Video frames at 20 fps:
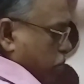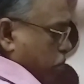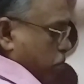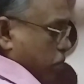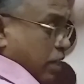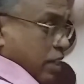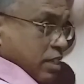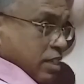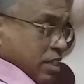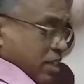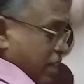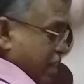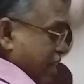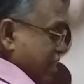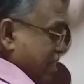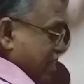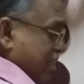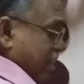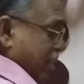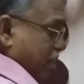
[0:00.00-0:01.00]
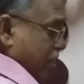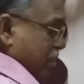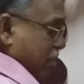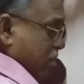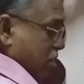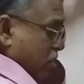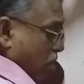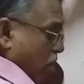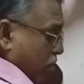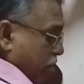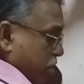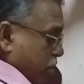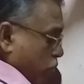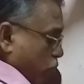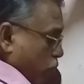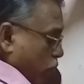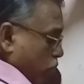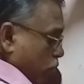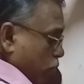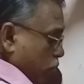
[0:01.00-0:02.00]
Because it's less than, it's not
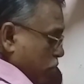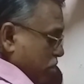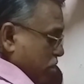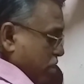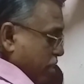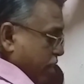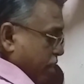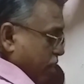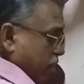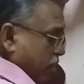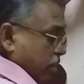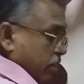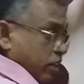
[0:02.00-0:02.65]
equal to is there.